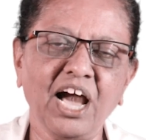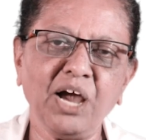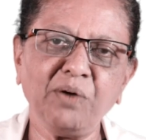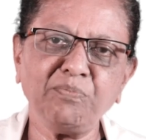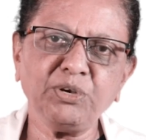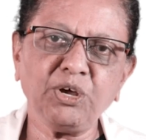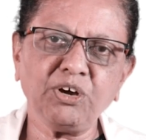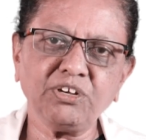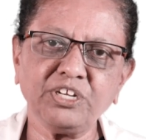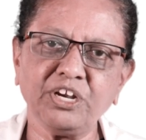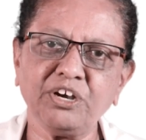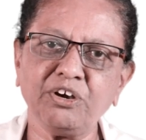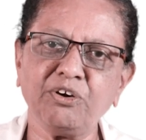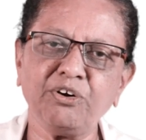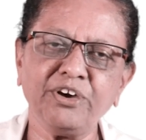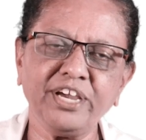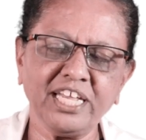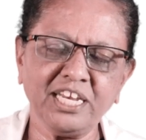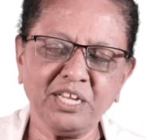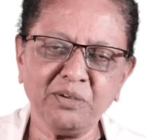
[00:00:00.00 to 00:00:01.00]
I'm Dr.
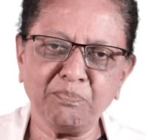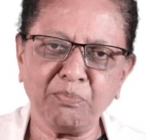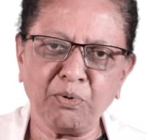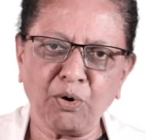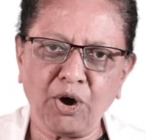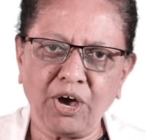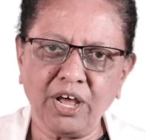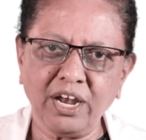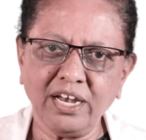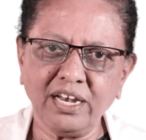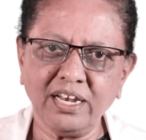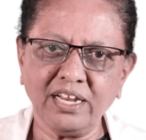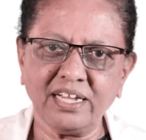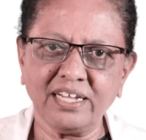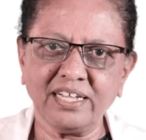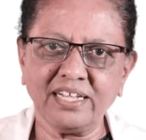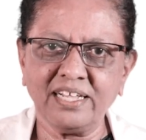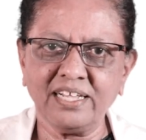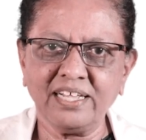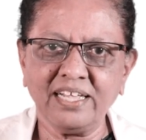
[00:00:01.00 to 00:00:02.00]
Rohini Paul.
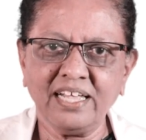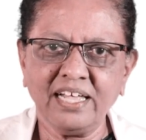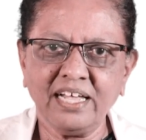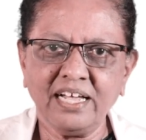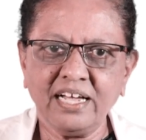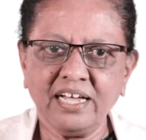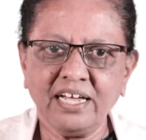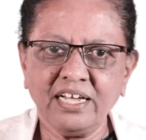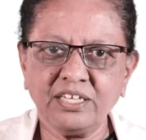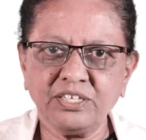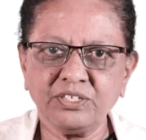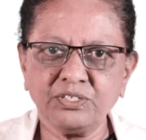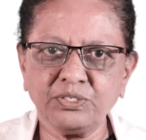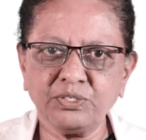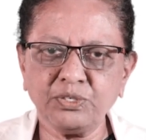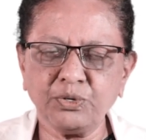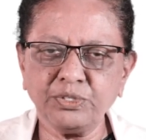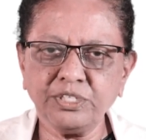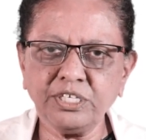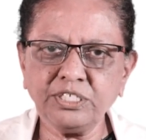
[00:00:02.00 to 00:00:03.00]

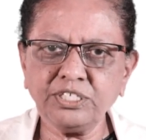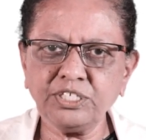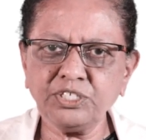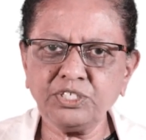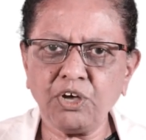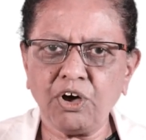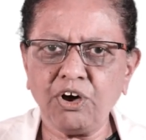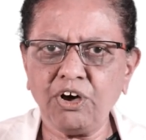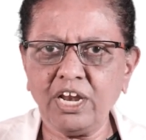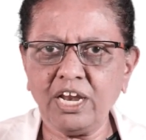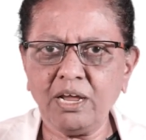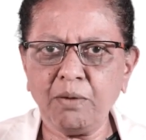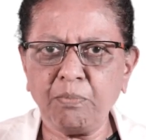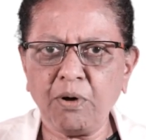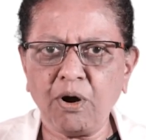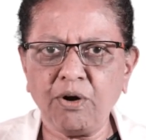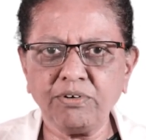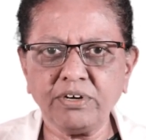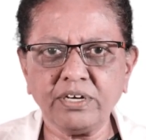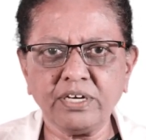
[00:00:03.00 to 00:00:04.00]
So this is all
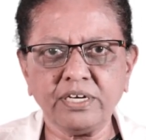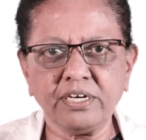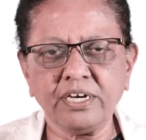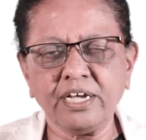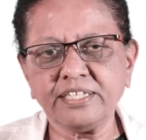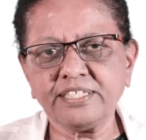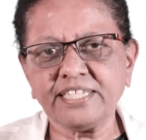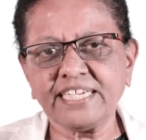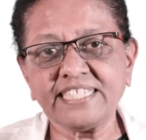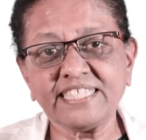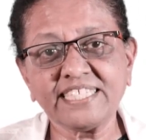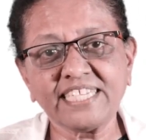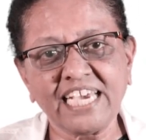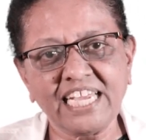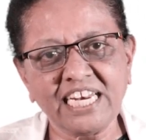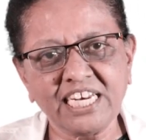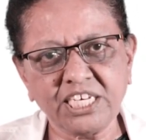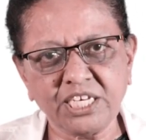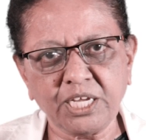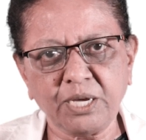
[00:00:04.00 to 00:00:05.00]
about nursing
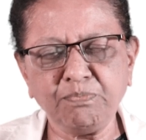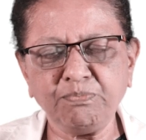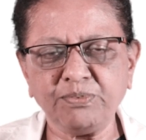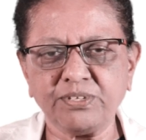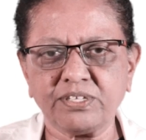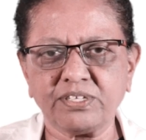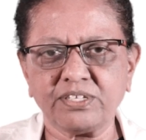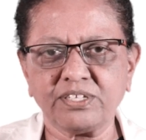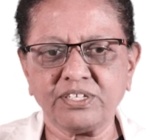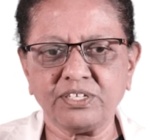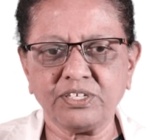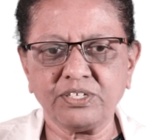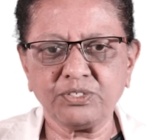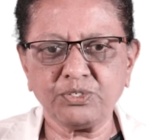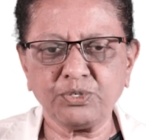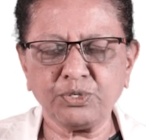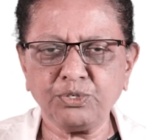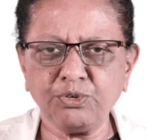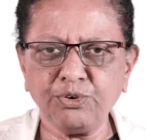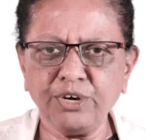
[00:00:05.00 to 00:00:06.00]
skill tips.
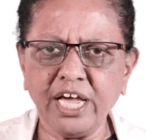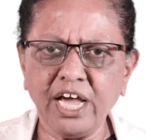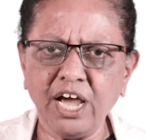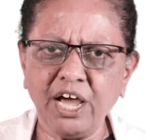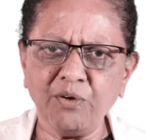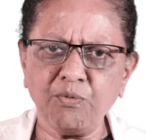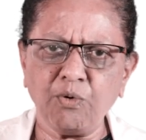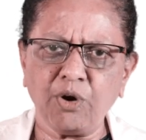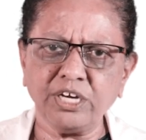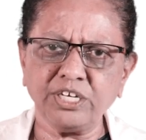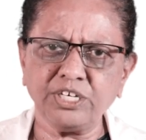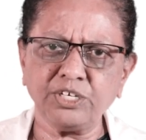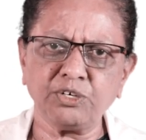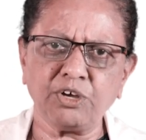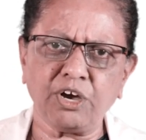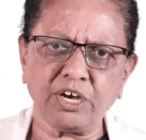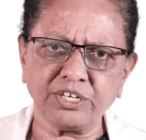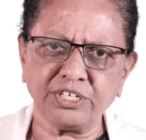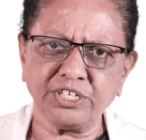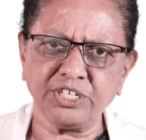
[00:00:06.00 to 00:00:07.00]
So today I want to
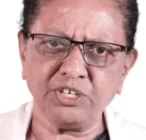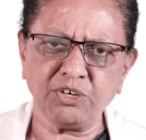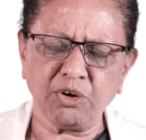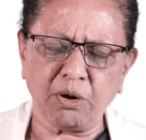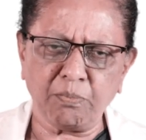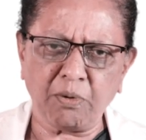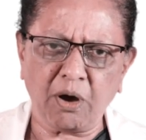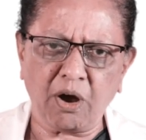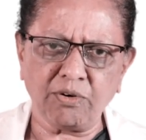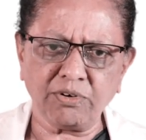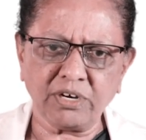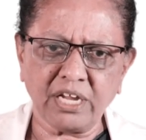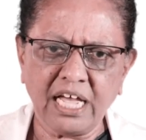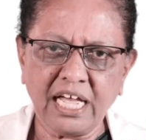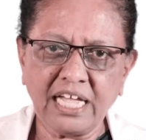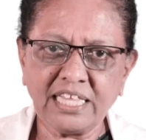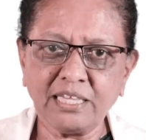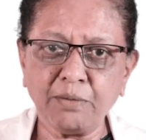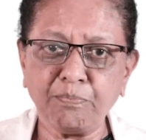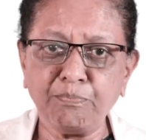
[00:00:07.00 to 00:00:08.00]
talk to you about
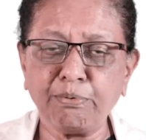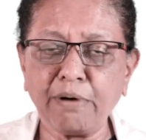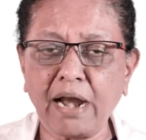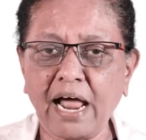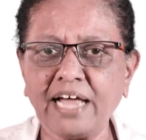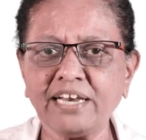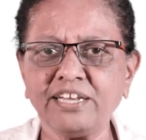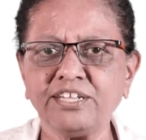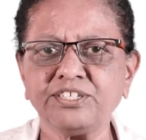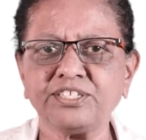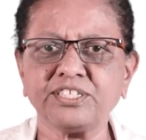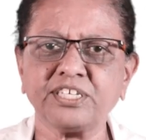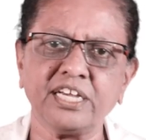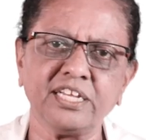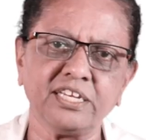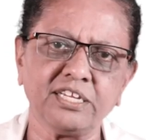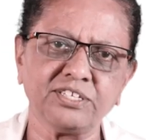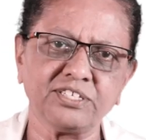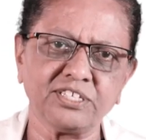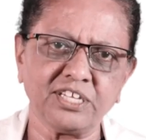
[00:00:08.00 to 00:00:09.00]
the Braden
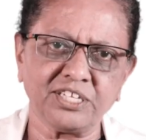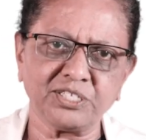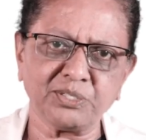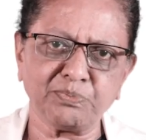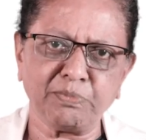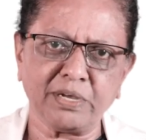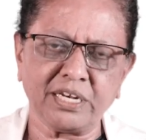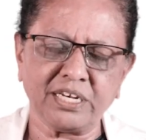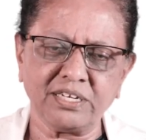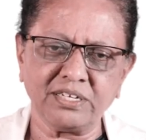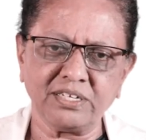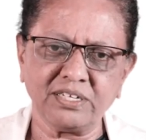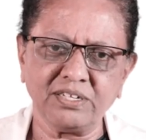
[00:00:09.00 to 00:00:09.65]
skin assessment.